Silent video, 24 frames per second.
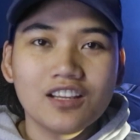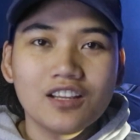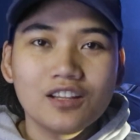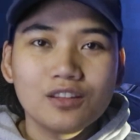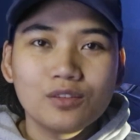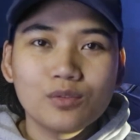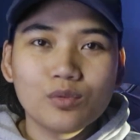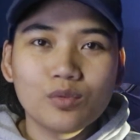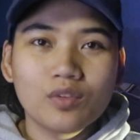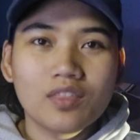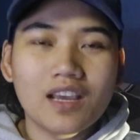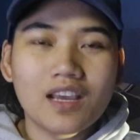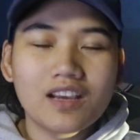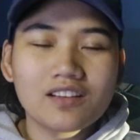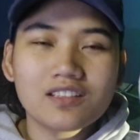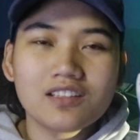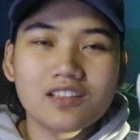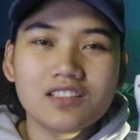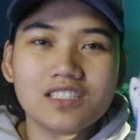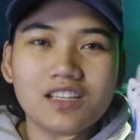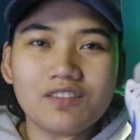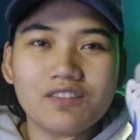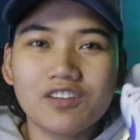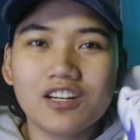
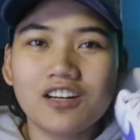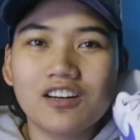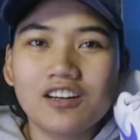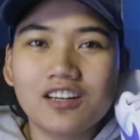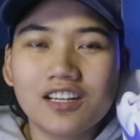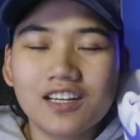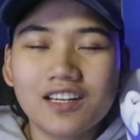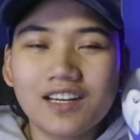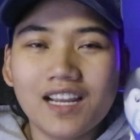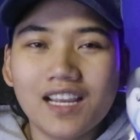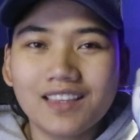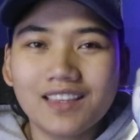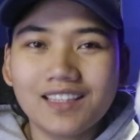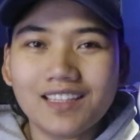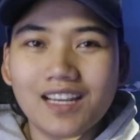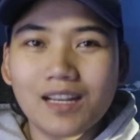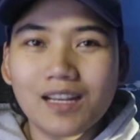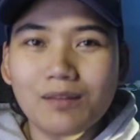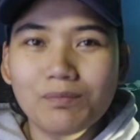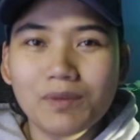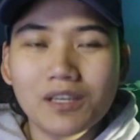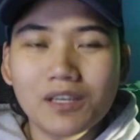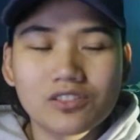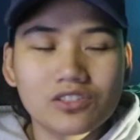
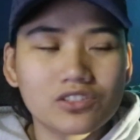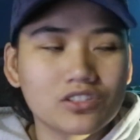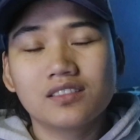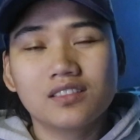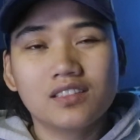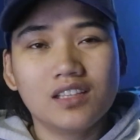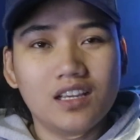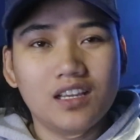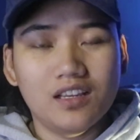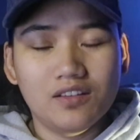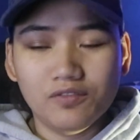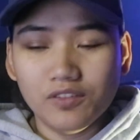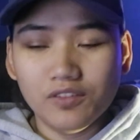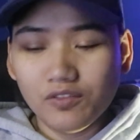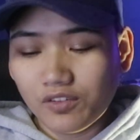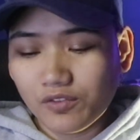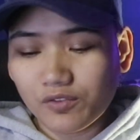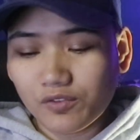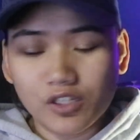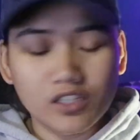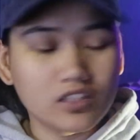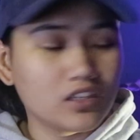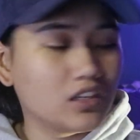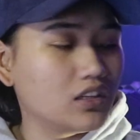2,799 pesos. Yeah,
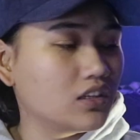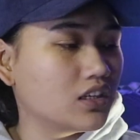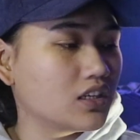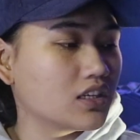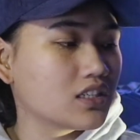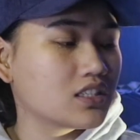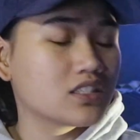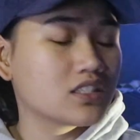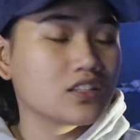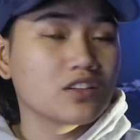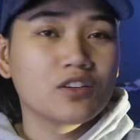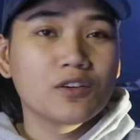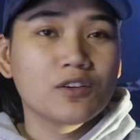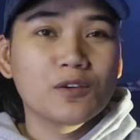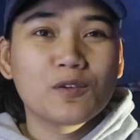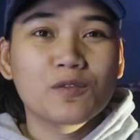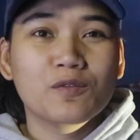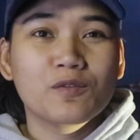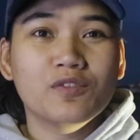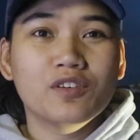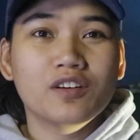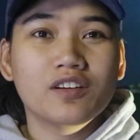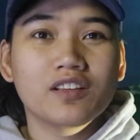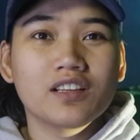$54
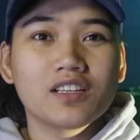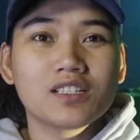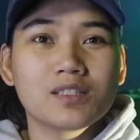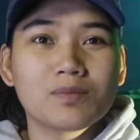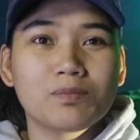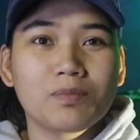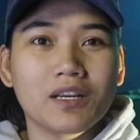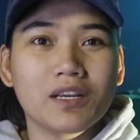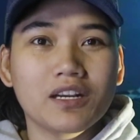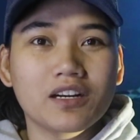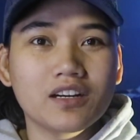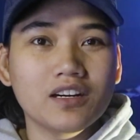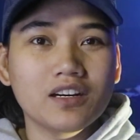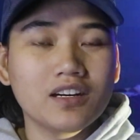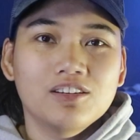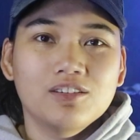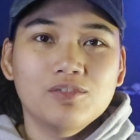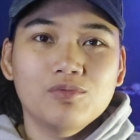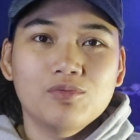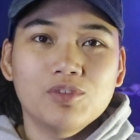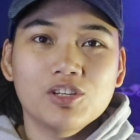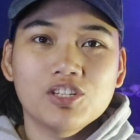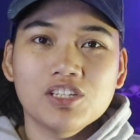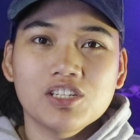for this pair,
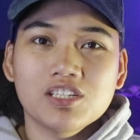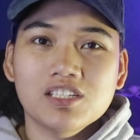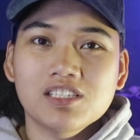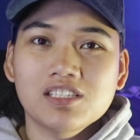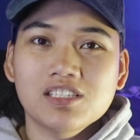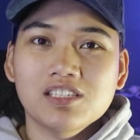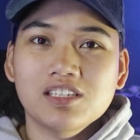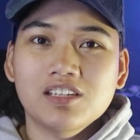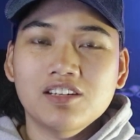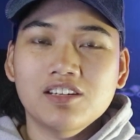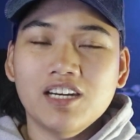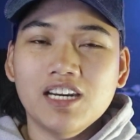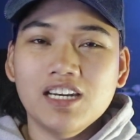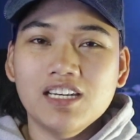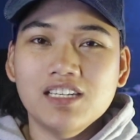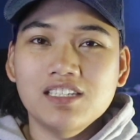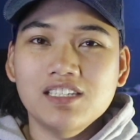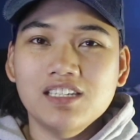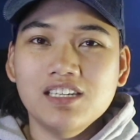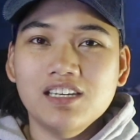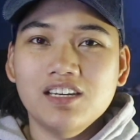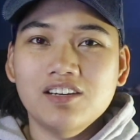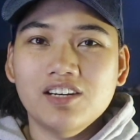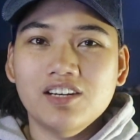which is
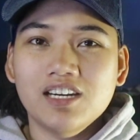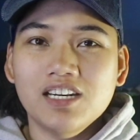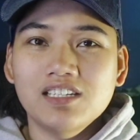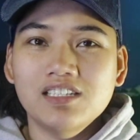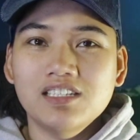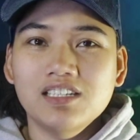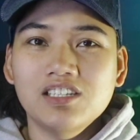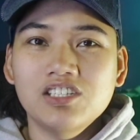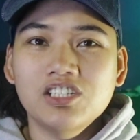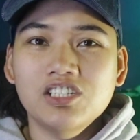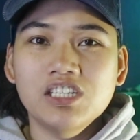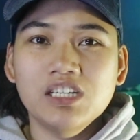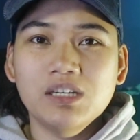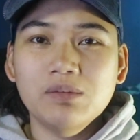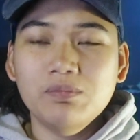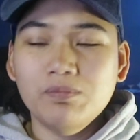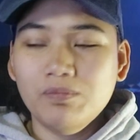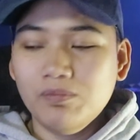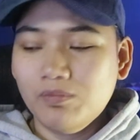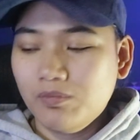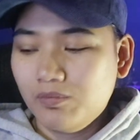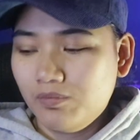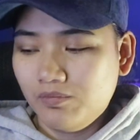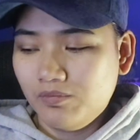crazy cheap
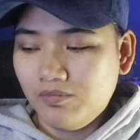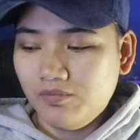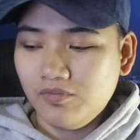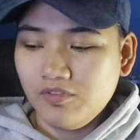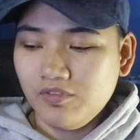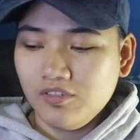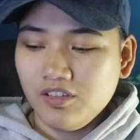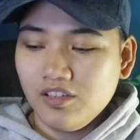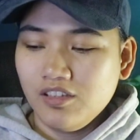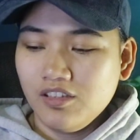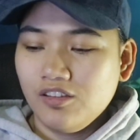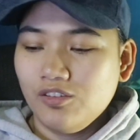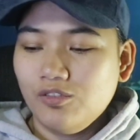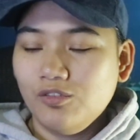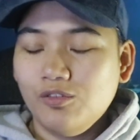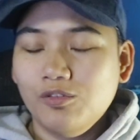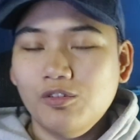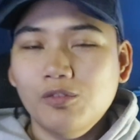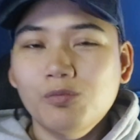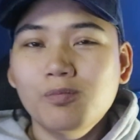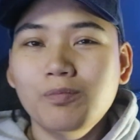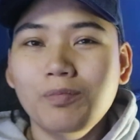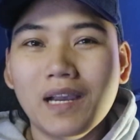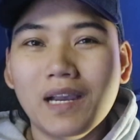
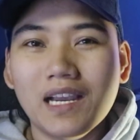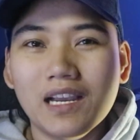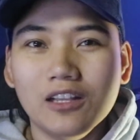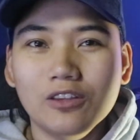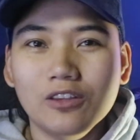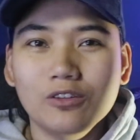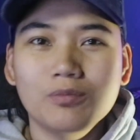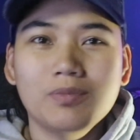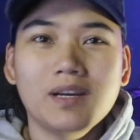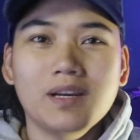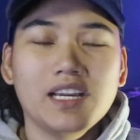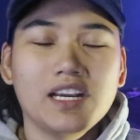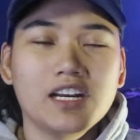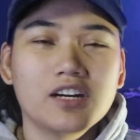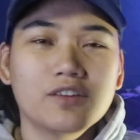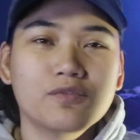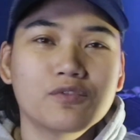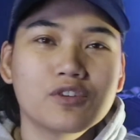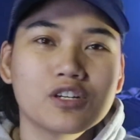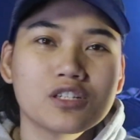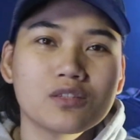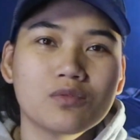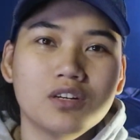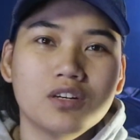to buy Air
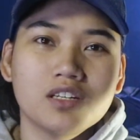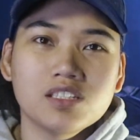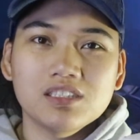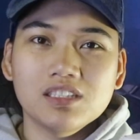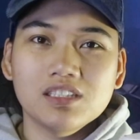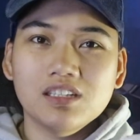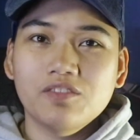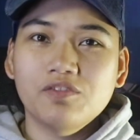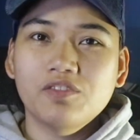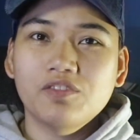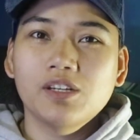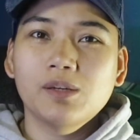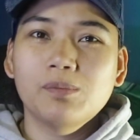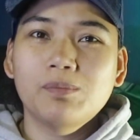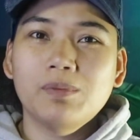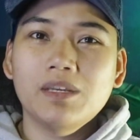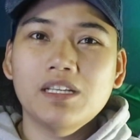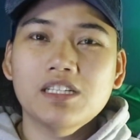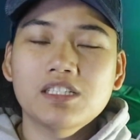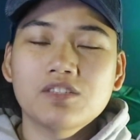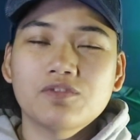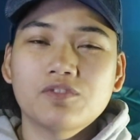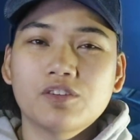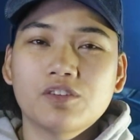Force Ones in the
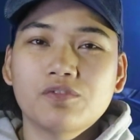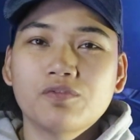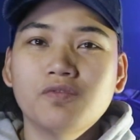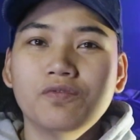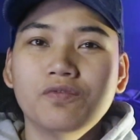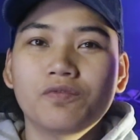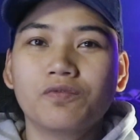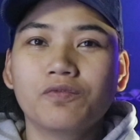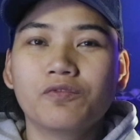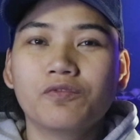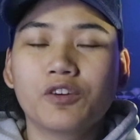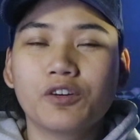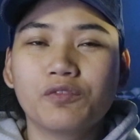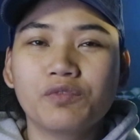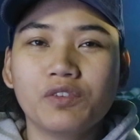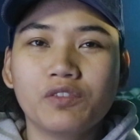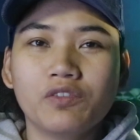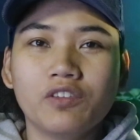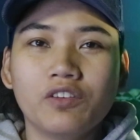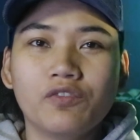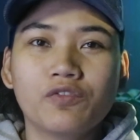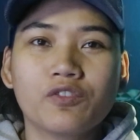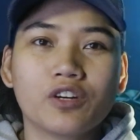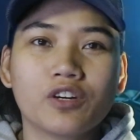Philippines for
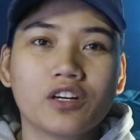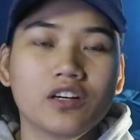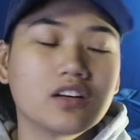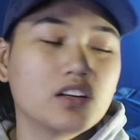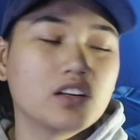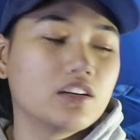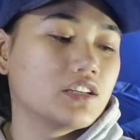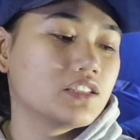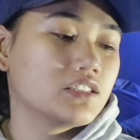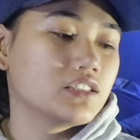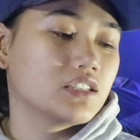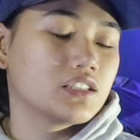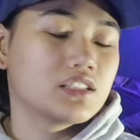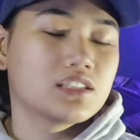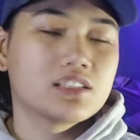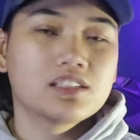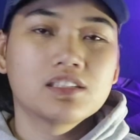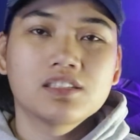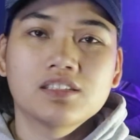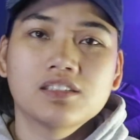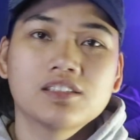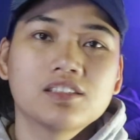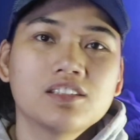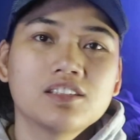$54.
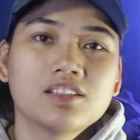It's